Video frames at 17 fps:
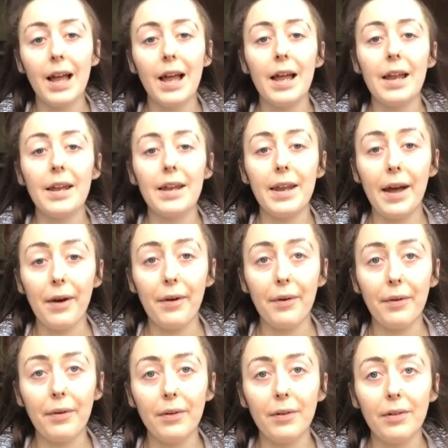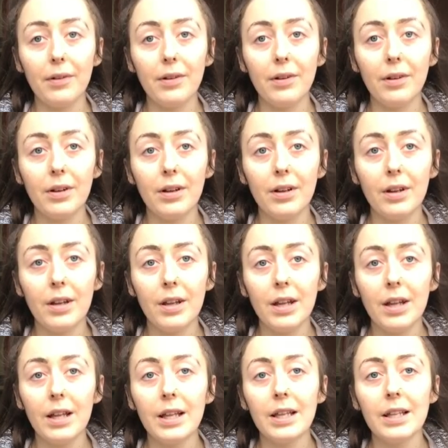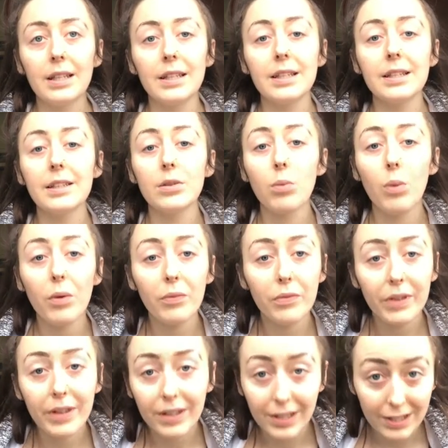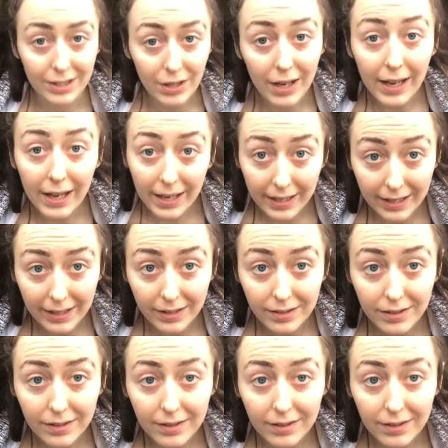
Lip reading: Now, this is one thing that I hate.